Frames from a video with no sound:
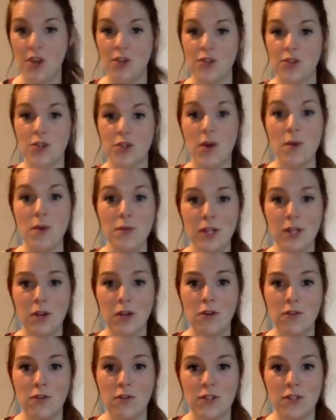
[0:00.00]
So I want to
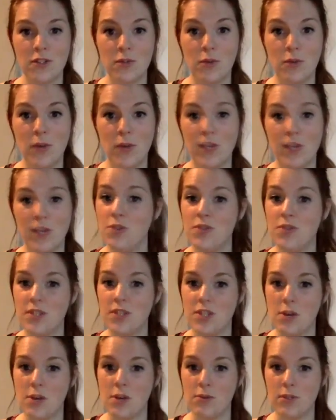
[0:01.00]
go over some quick do's and
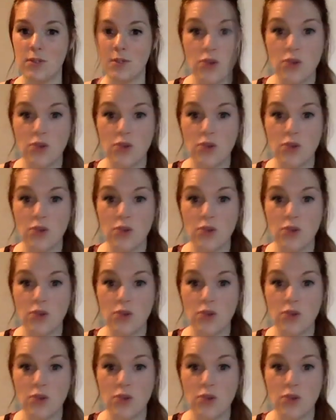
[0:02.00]
don'ts.